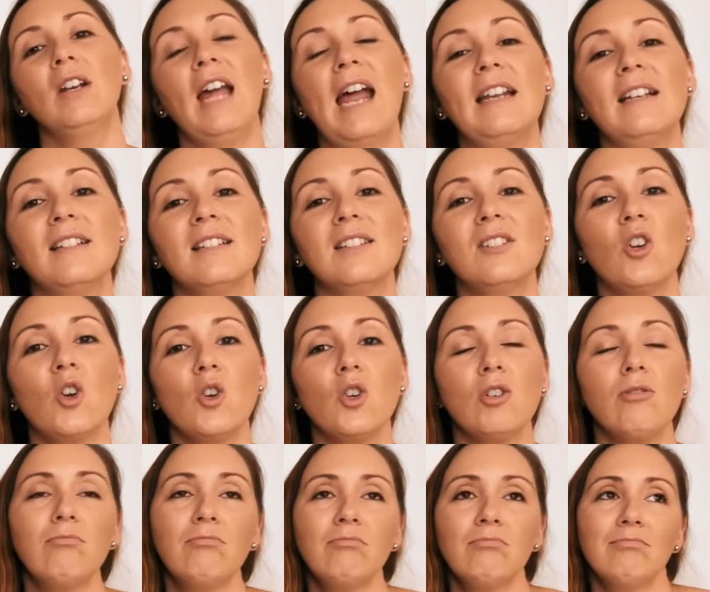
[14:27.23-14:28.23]
And it's
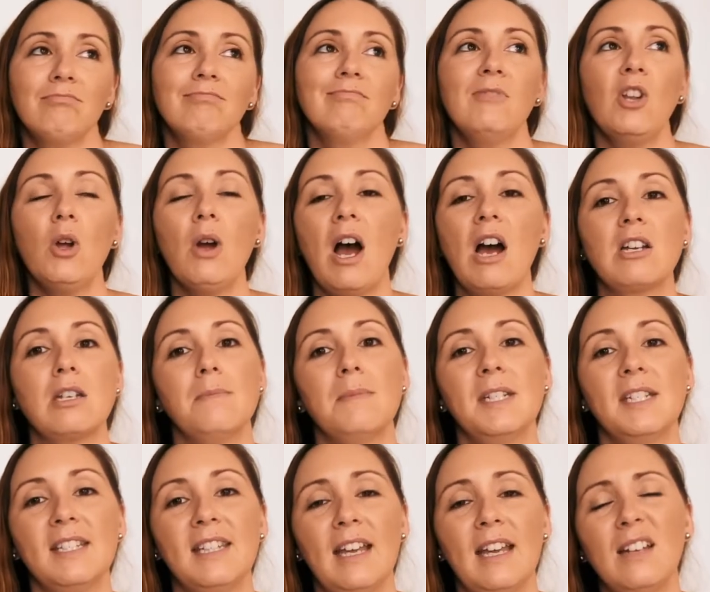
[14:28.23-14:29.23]
no
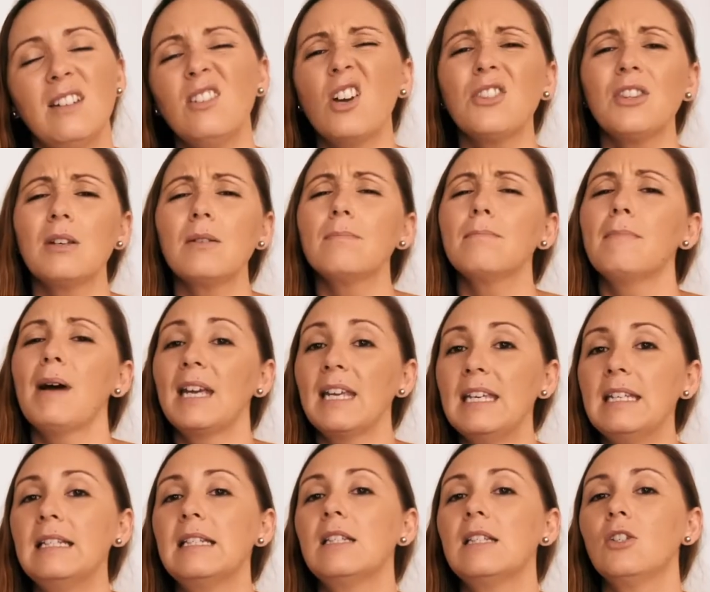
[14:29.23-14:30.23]
arguments there. Not that my
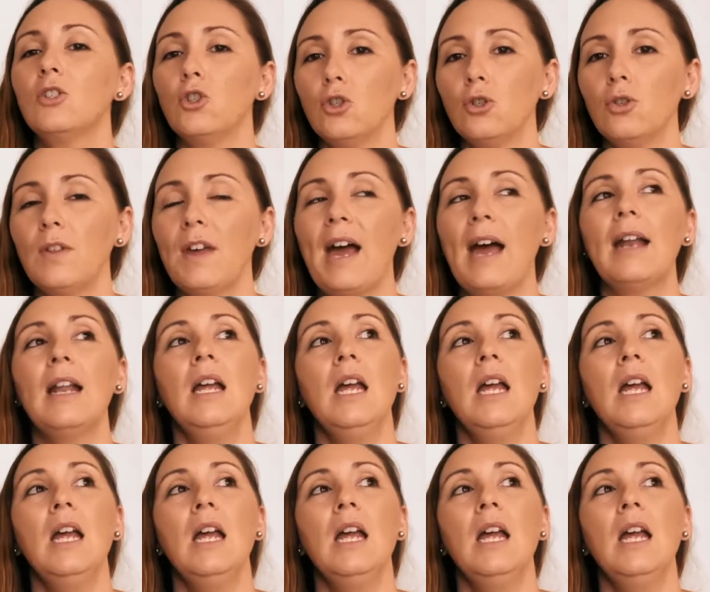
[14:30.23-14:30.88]
kids do that.